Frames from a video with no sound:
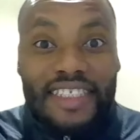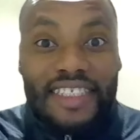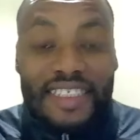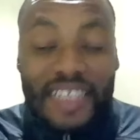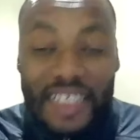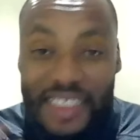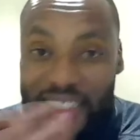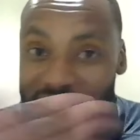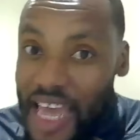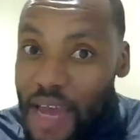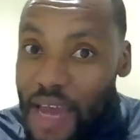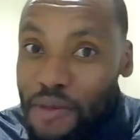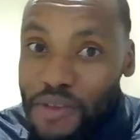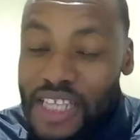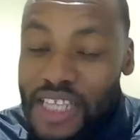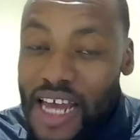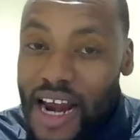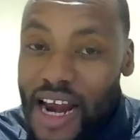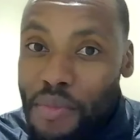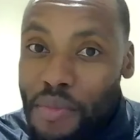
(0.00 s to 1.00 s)
it's the same
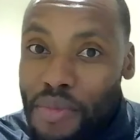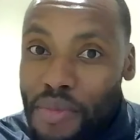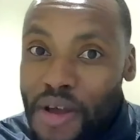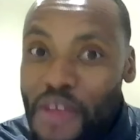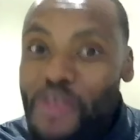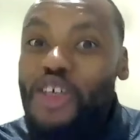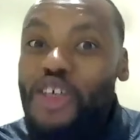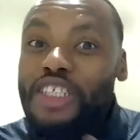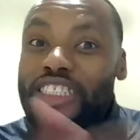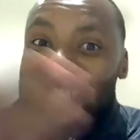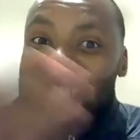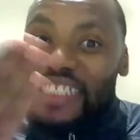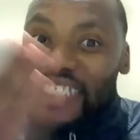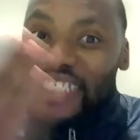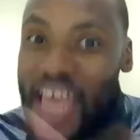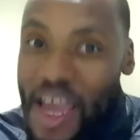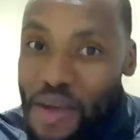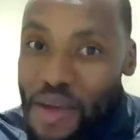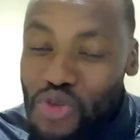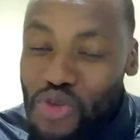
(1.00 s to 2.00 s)
setup, the
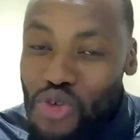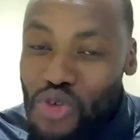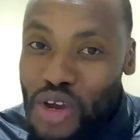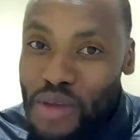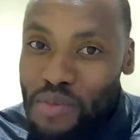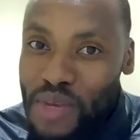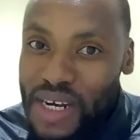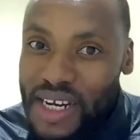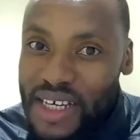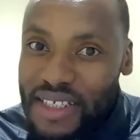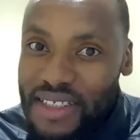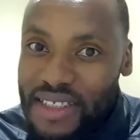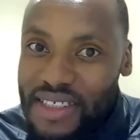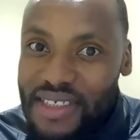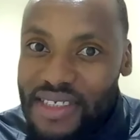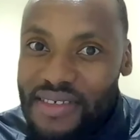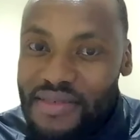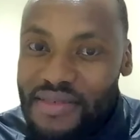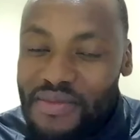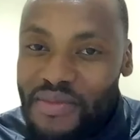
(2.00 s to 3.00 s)
same three
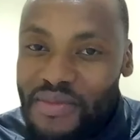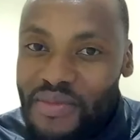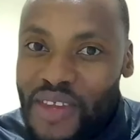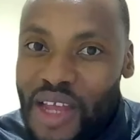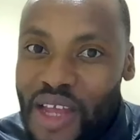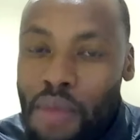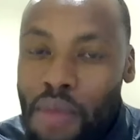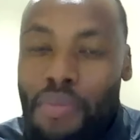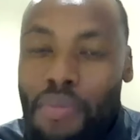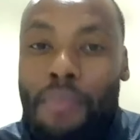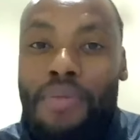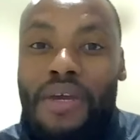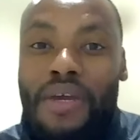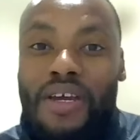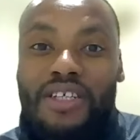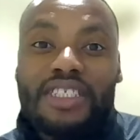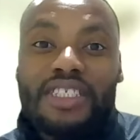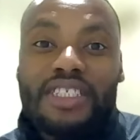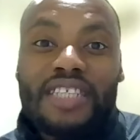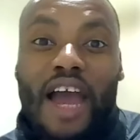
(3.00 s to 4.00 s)
minutes, but
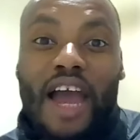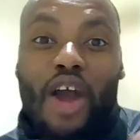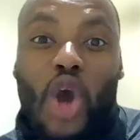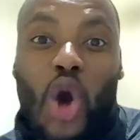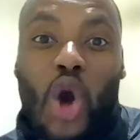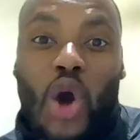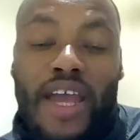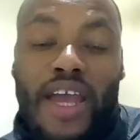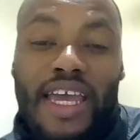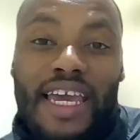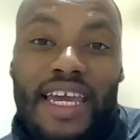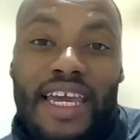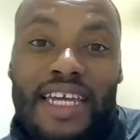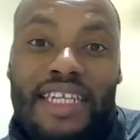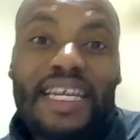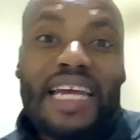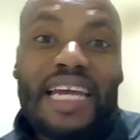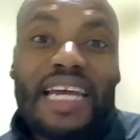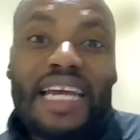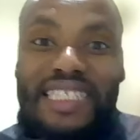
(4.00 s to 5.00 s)
because they're going
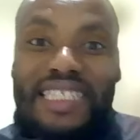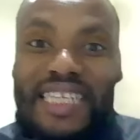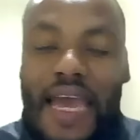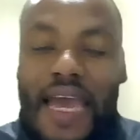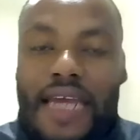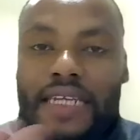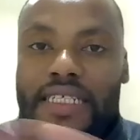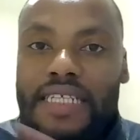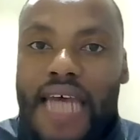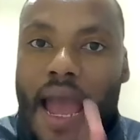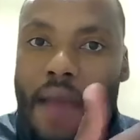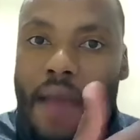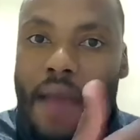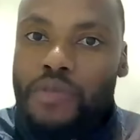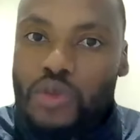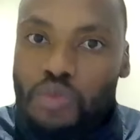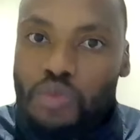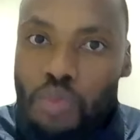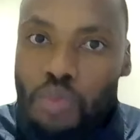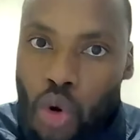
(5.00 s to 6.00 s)
in 10
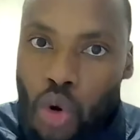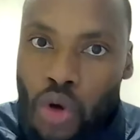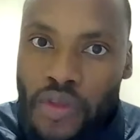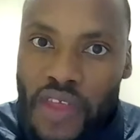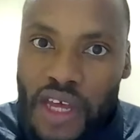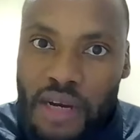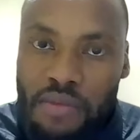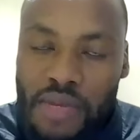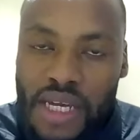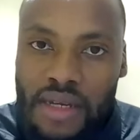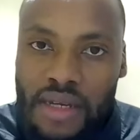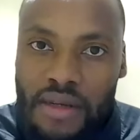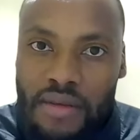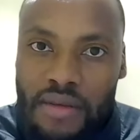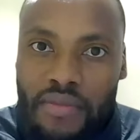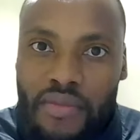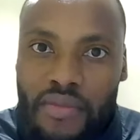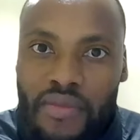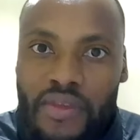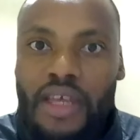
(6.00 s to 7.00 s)
times more than me,
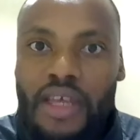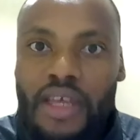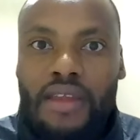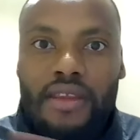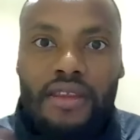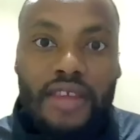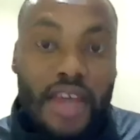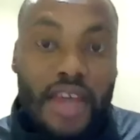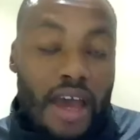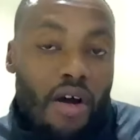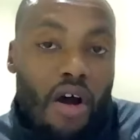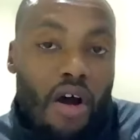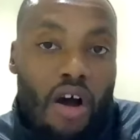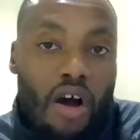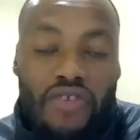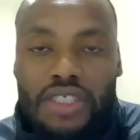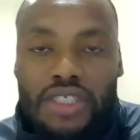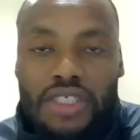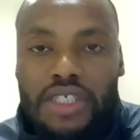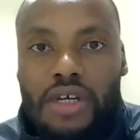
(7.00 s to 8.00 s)
they're
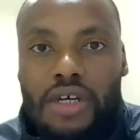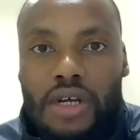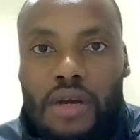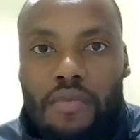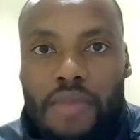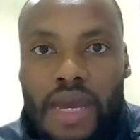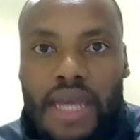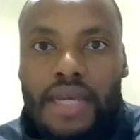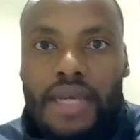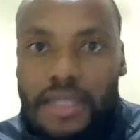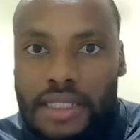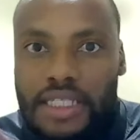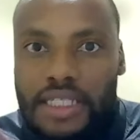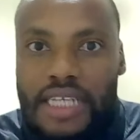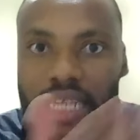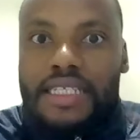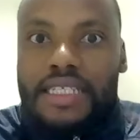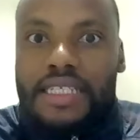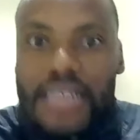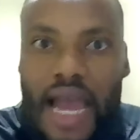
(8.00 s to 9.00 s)
obviously going to make
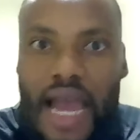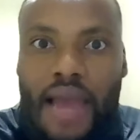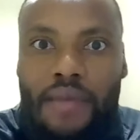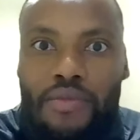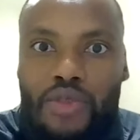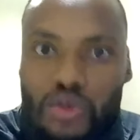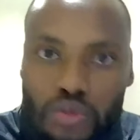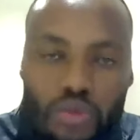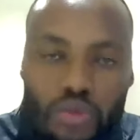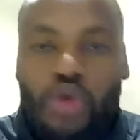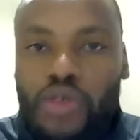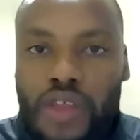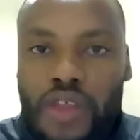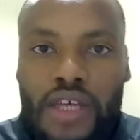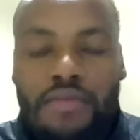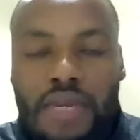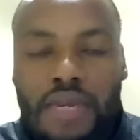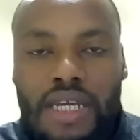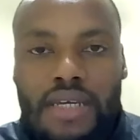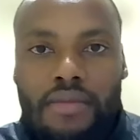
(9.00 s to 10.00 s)
10 times more
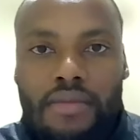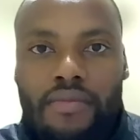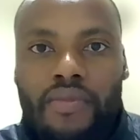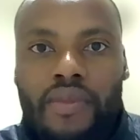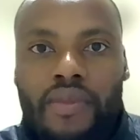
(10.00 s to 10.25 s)
than me.